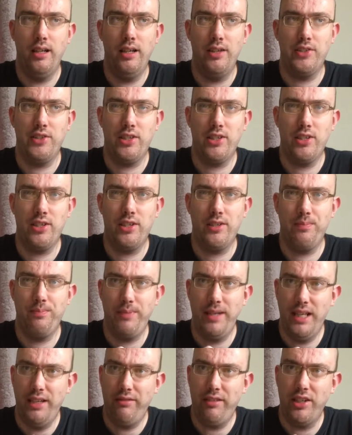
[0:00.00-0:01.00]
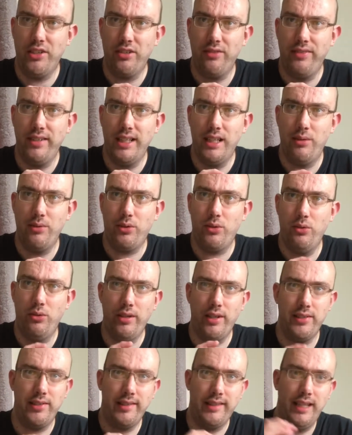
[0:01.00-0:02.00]
Speed Racer, I think that was called.
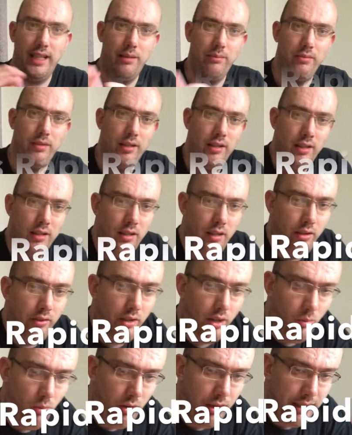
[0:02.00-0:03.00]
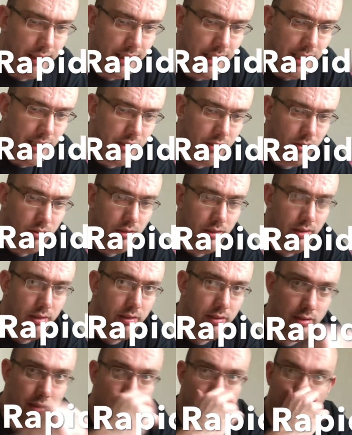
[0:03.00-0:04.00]
That's a game that I want to get, so I'm going to
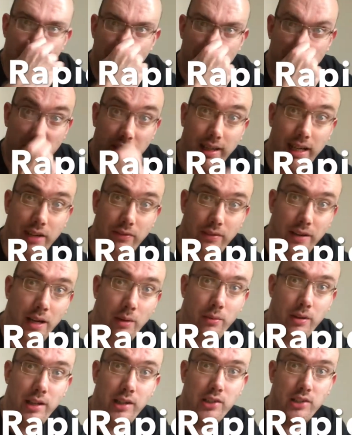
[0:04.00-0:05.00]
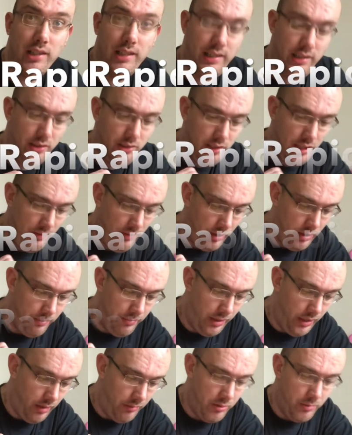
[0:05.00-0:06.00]
maybe look out for that one actually and see if I can
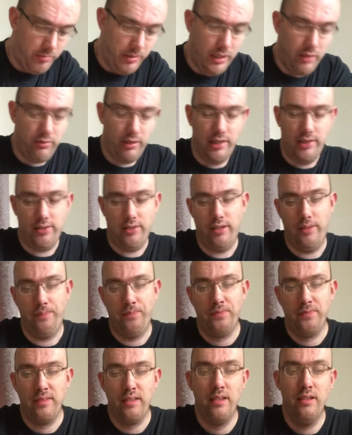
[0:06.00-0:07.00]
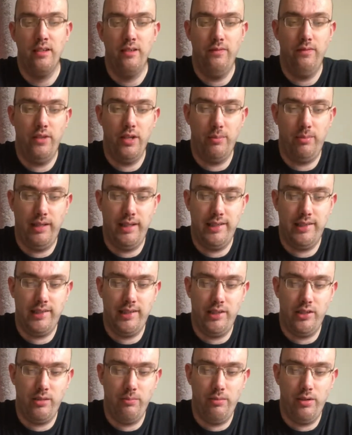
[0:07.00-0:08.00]
pick up Speed Racer for the
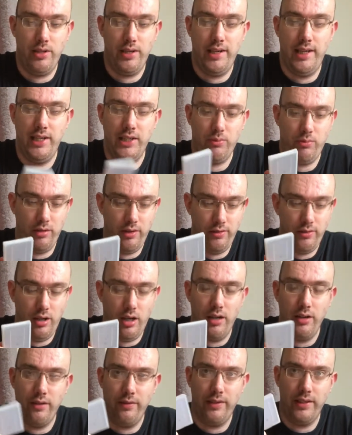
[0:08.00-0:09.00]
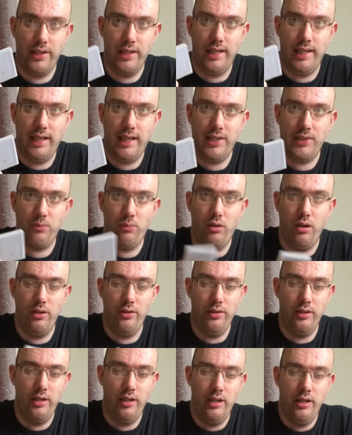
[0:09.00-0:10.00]
PlayStation. But the next one I've got, and I think the last
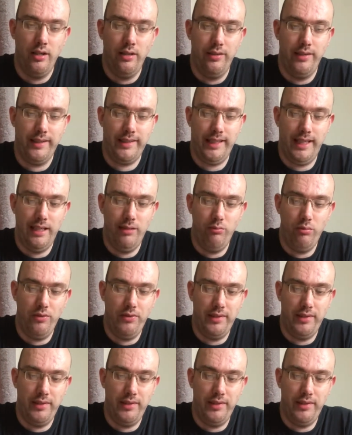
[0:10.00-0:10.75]
one that came with